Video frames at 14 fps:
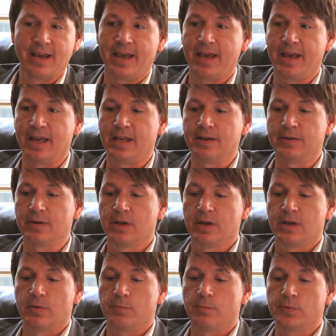And
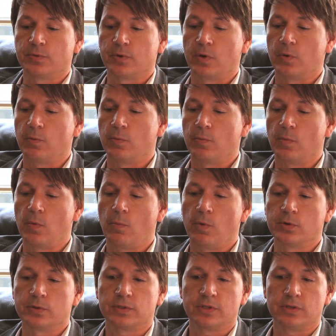so
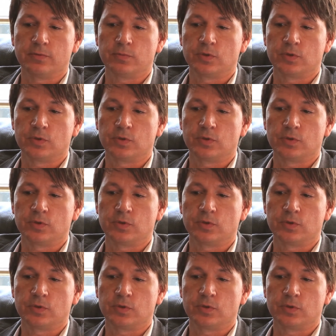most